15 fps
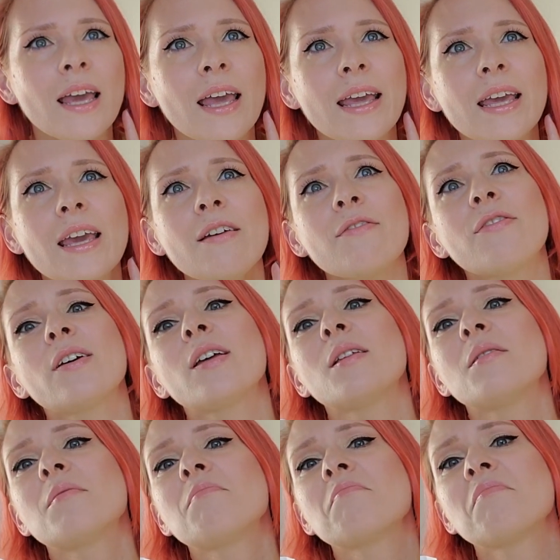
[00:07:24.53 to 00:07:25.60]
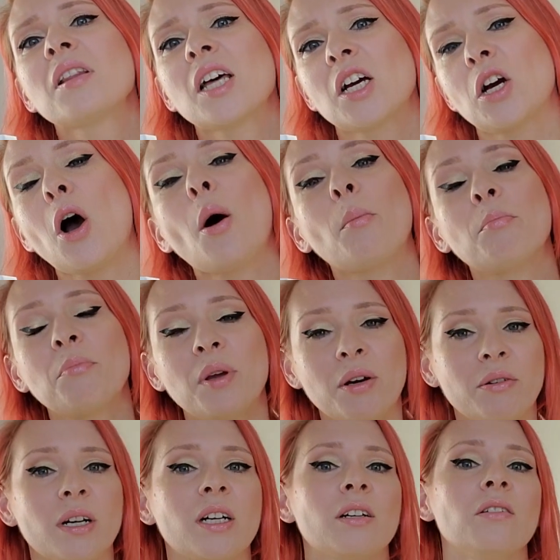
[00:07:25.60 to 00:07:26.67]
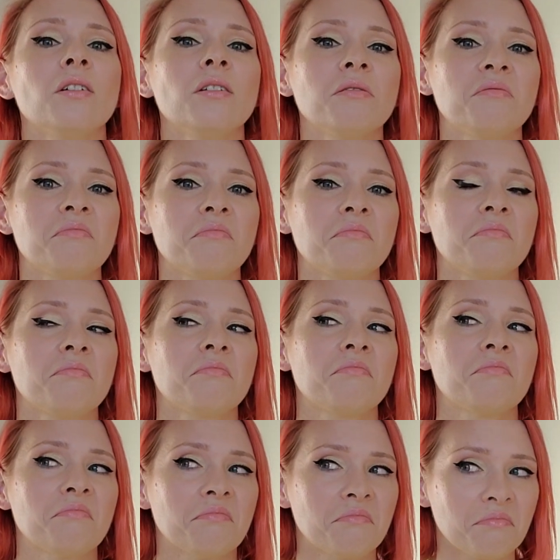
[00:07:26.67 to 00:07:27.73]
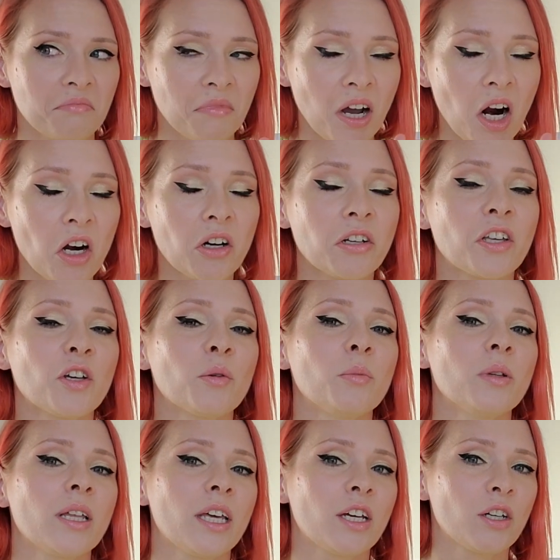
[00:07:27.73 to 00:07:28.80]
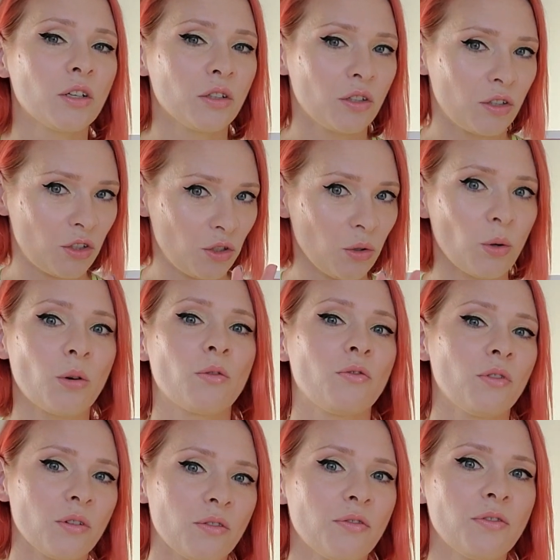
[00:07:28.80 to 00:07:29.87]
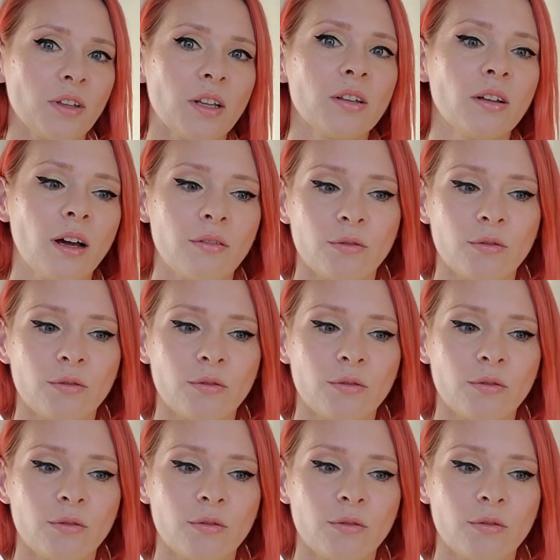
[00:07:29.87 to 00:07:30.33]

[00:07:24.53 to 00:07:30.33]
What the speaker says: Even Blancome Miracle arguably could sort of fulfill that